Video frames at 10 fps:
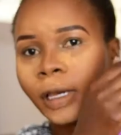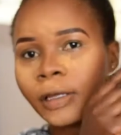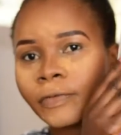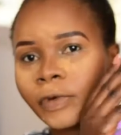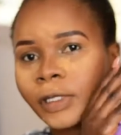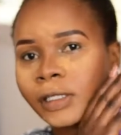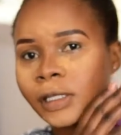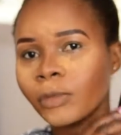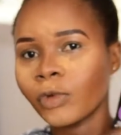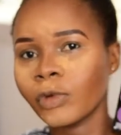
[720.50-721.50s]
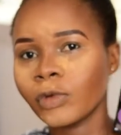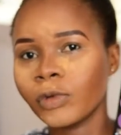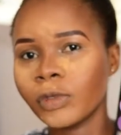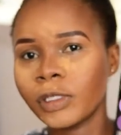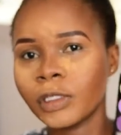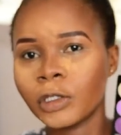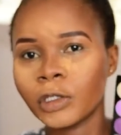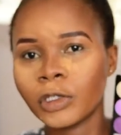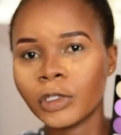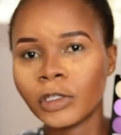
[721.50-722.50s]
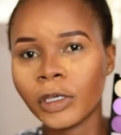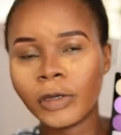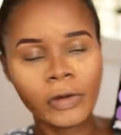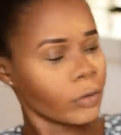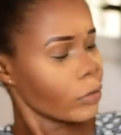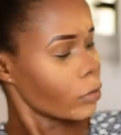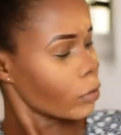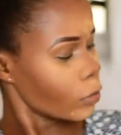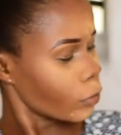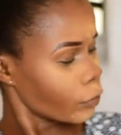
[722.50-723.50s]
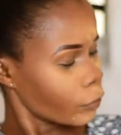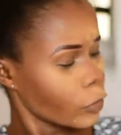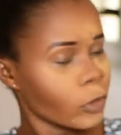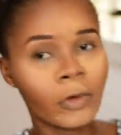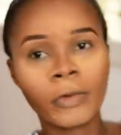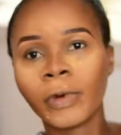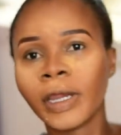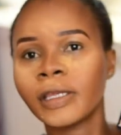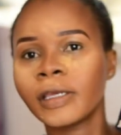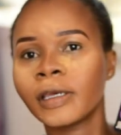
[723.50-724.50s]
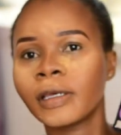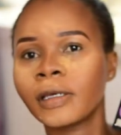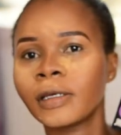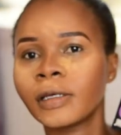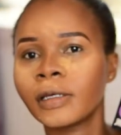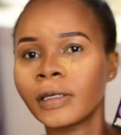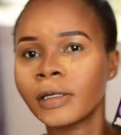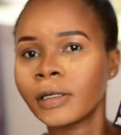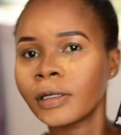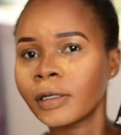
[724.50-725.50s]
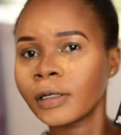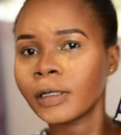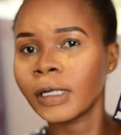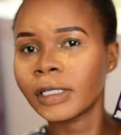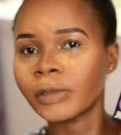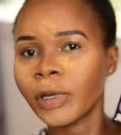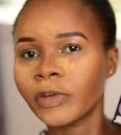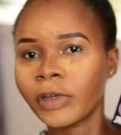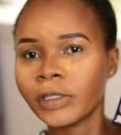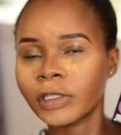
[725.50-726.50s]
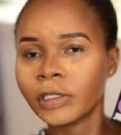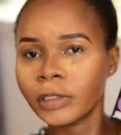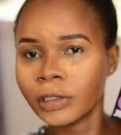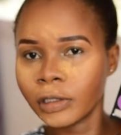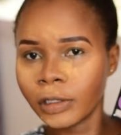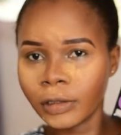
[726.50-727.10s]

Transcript: And for that, I'm going to use this shade right here as my transition shade.